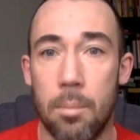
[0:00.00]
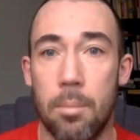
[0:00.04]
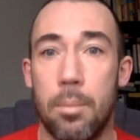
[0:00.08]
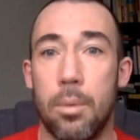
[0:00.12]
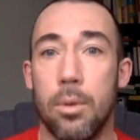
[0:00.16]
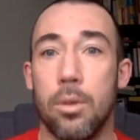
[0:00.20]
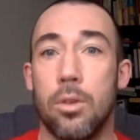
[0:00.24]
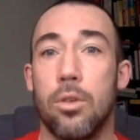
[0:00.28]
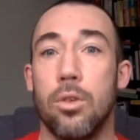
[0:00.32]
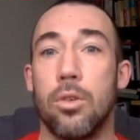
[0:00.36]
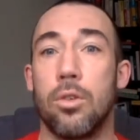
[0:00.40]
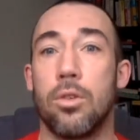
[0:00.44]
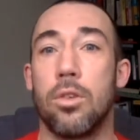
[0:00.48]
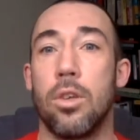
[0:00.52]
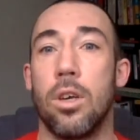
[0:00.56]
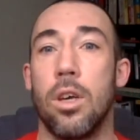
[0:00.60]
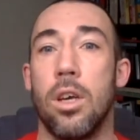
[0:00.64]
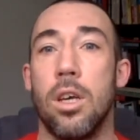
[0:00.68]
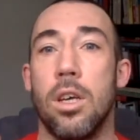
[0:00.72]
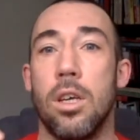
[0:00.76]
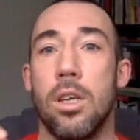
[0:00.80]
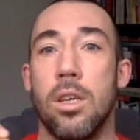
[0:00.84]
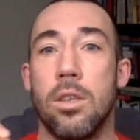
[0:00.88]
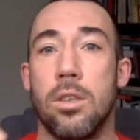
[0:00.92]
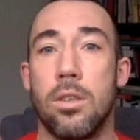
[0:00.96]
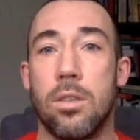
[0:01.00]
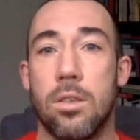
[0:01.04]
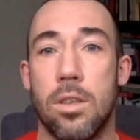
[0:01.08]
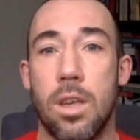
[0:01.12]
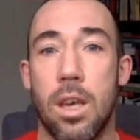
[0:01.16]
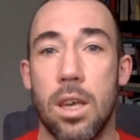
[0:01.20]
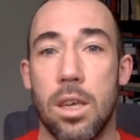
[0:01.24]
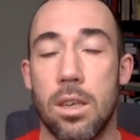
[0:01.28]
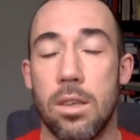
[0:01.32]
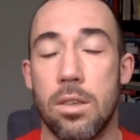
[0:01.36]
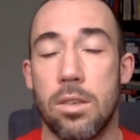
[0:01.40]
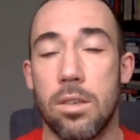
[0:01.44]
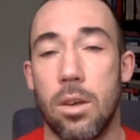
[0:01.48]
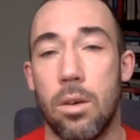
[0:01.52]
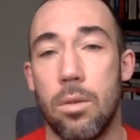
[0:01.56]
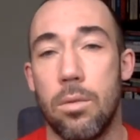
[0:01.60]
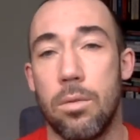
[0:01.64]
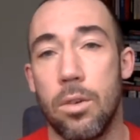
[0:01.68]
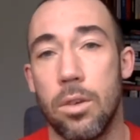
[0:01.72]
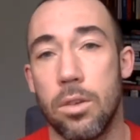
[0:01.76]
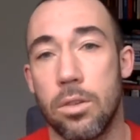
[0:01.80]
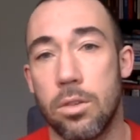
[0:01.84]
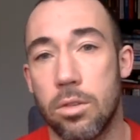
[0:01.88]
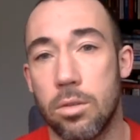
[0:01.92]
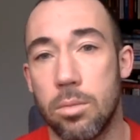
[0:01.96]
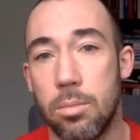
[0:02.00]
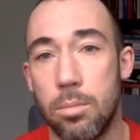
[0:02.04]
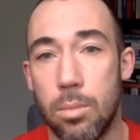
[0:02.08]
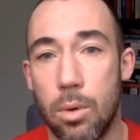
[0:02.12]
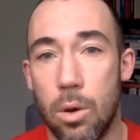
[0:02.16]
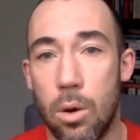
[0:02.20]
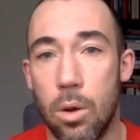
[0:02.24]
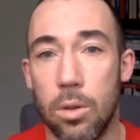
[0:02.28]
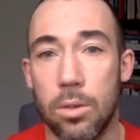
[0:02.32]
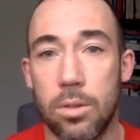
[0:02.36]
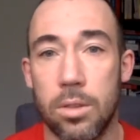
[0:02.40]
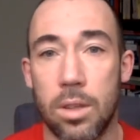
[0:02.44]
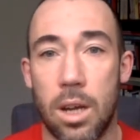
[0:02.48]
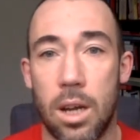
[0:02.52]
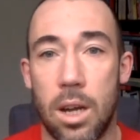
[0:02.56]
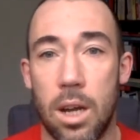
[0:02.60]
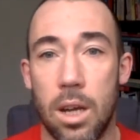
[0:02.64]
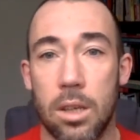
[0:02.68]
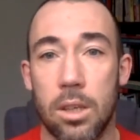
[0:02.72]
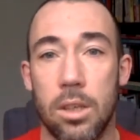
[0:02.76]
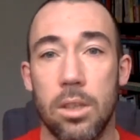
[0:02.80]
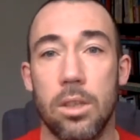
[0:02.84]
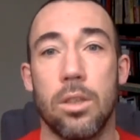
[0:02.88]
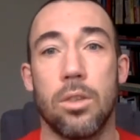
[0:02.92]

But just set yourself a small target